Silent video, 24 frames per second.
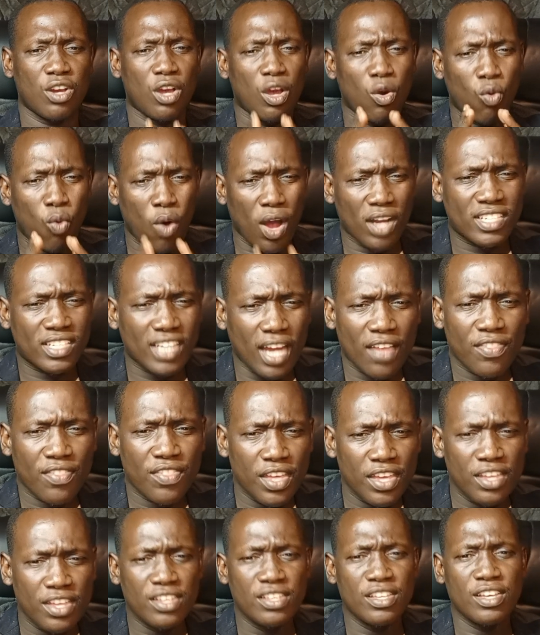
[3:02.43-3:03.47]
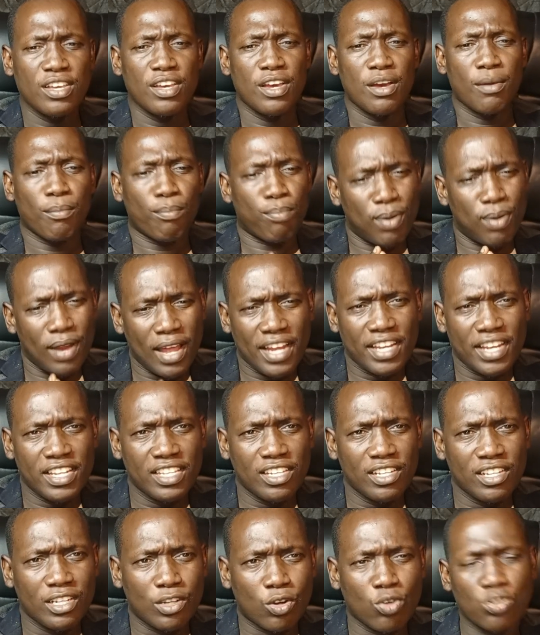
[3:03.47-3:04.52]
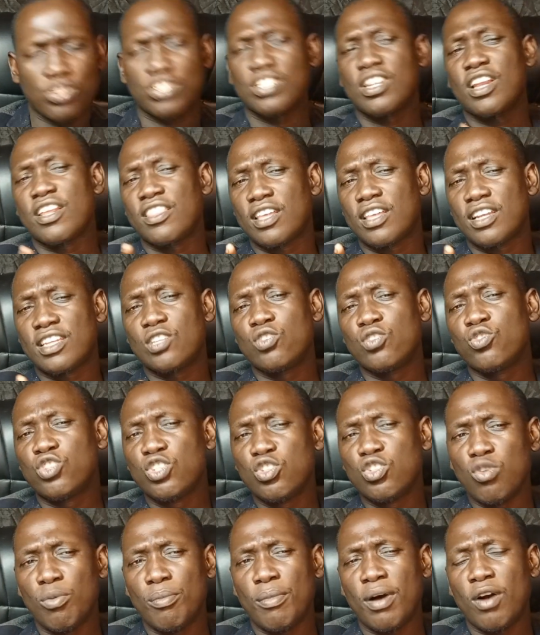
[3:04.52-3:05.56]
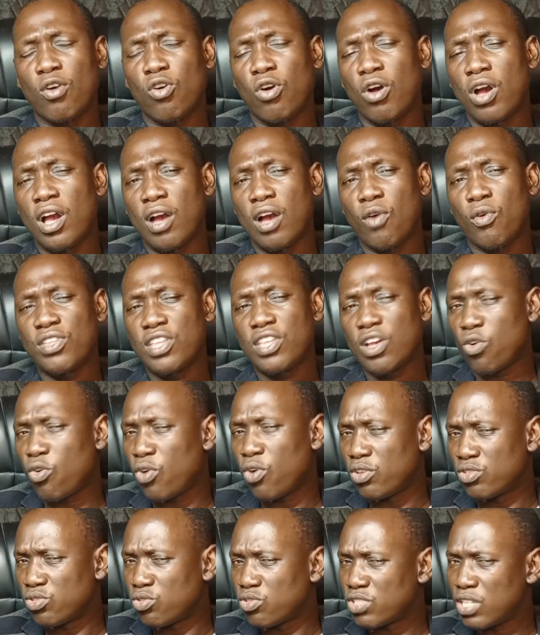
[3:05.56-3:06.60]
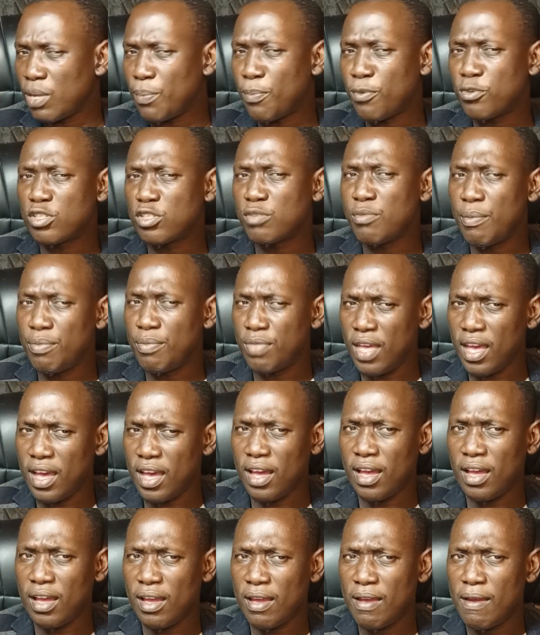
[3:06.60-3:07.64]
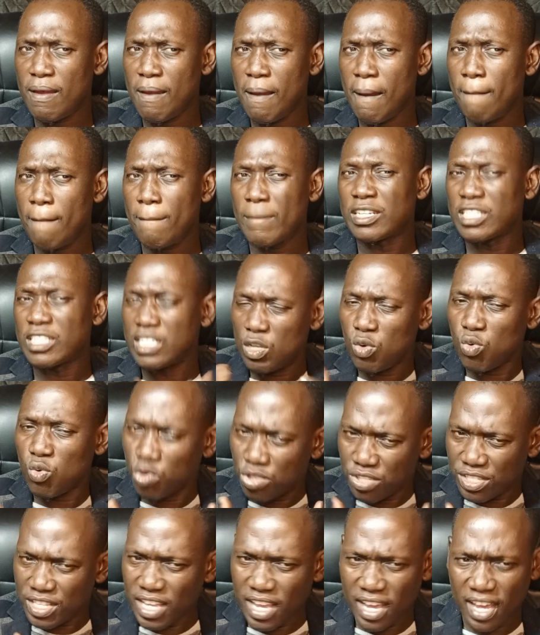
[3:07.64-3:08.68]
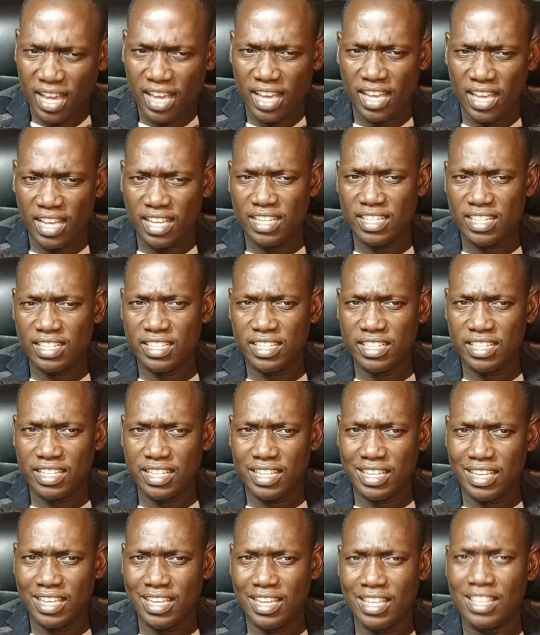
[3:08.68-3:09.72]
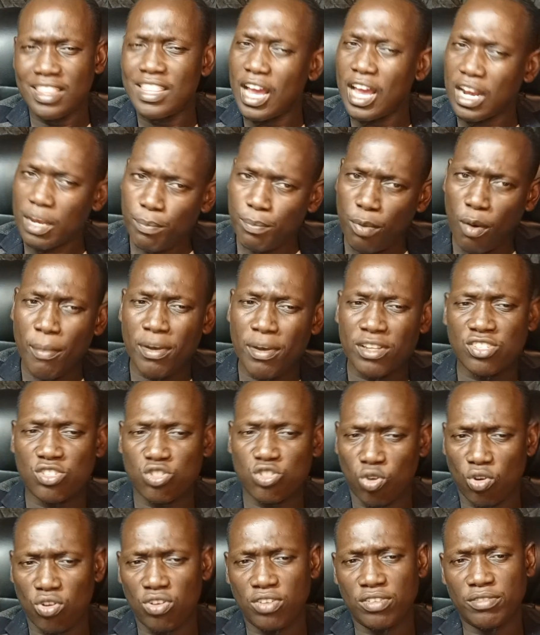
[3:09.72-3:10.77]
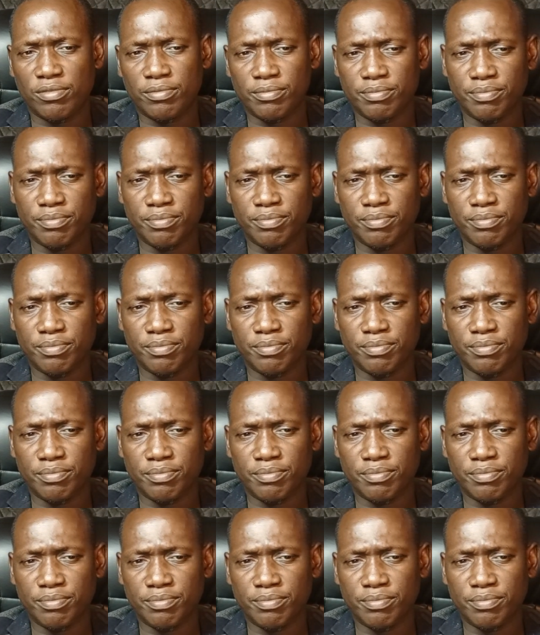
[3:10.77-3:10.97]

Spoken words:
What are they planning, considering that Eugene Wajakoya is not supposed to be there, but he was there in that Bomas talk?